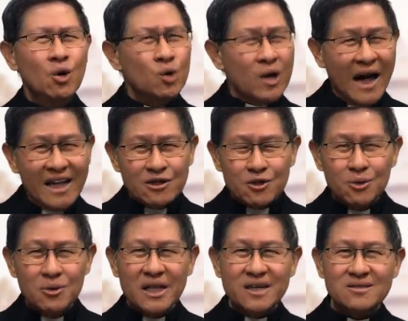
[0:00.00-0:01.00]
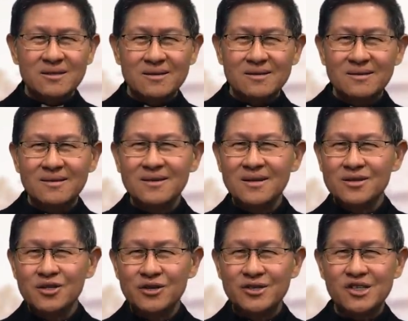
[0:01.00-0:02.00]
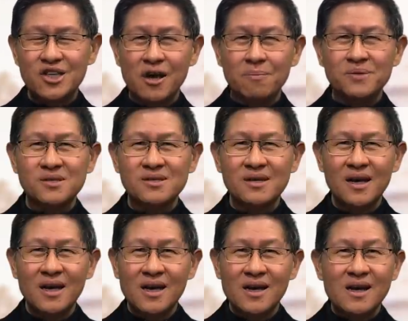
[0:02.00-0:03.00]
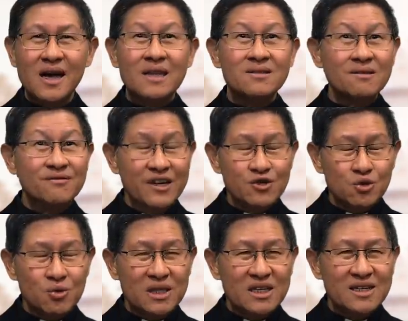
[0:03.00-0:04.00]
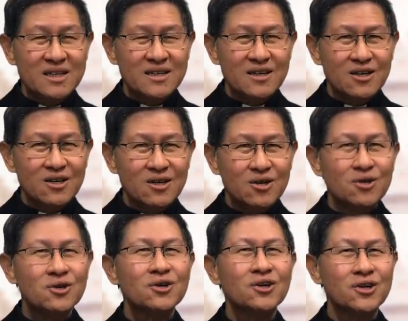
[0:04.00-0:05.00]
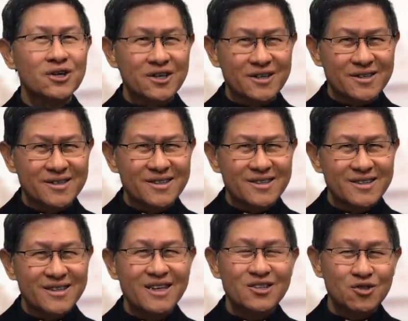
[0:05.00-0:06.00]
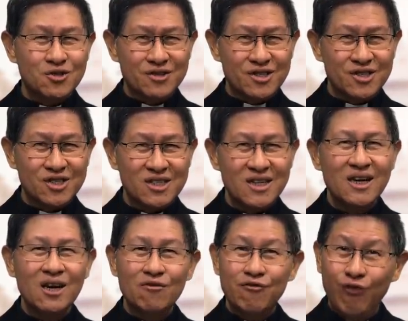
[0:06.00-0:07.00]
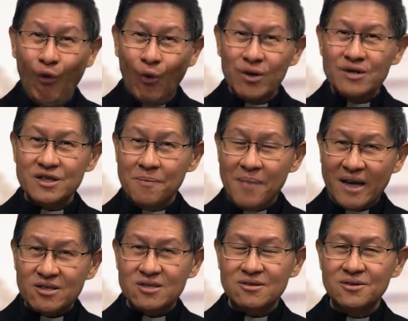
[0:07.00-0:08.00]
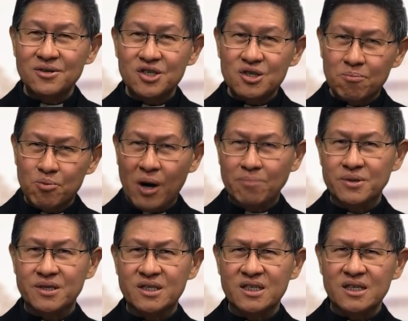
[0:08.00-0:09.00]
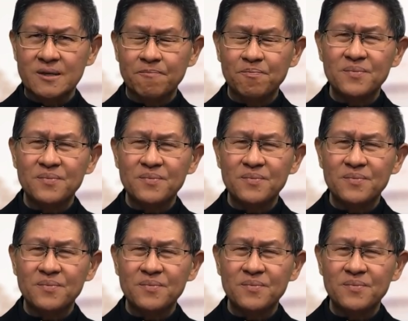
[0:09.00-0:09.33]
who calculated their steps, and eventually earned interest for the master's property.